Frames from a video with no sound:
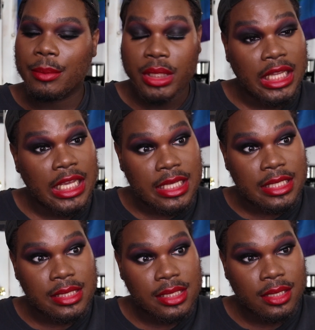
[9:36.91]

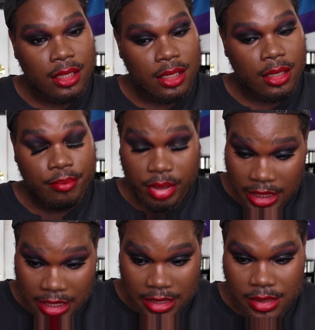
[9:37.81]
Please
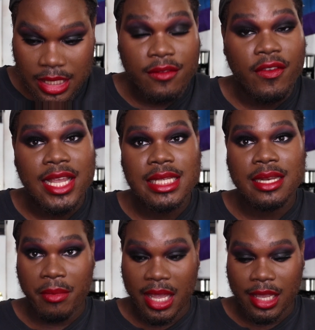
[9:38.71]
invest
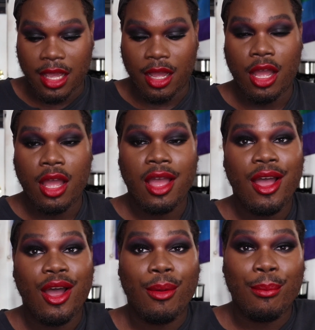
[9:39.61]
in making
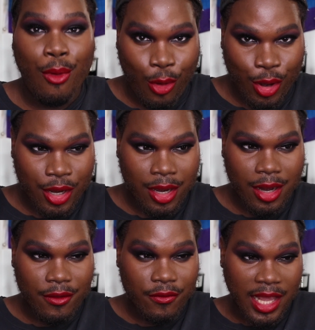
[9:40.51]
more
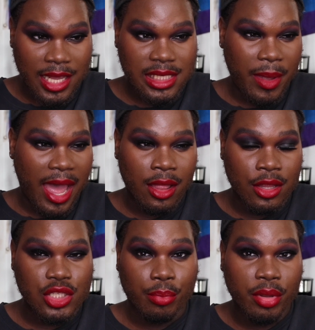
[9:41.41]
face
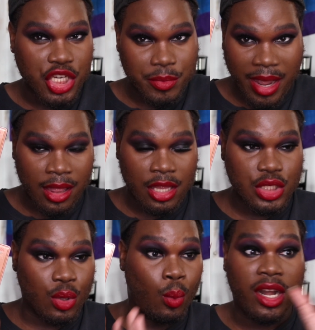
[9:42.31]
palettes or blush palettes
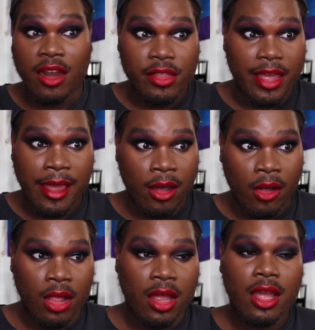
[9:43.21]
or whatever the
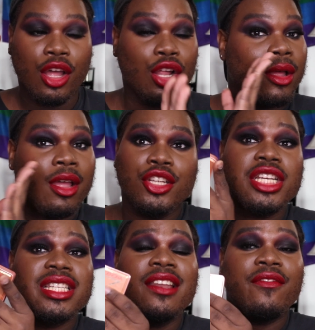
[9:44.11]
hell.
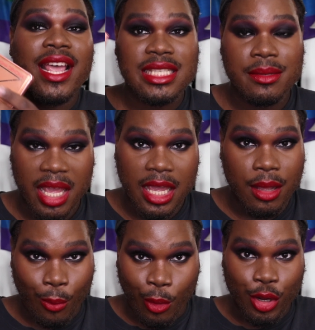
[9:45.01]
Just invest in
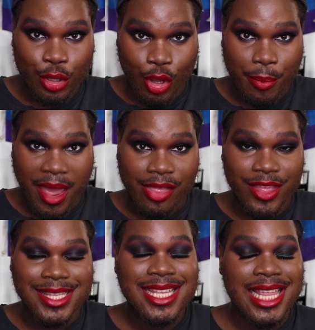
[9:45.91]
making more glow
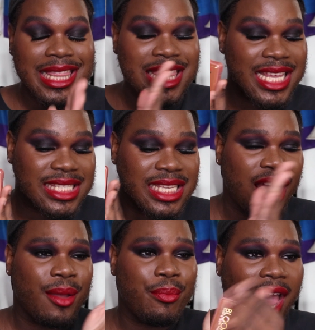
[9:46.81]
palettes. This
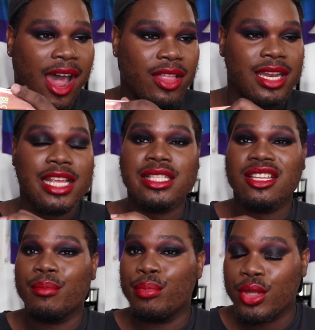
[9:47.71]
palette is
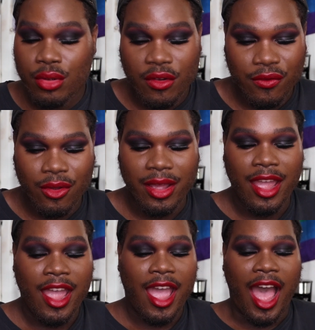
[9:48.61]
beautiful.
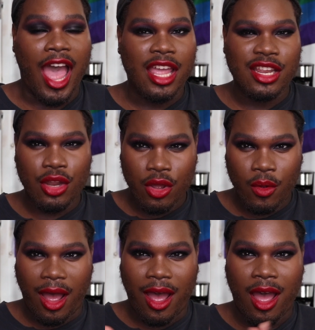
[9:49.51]
I know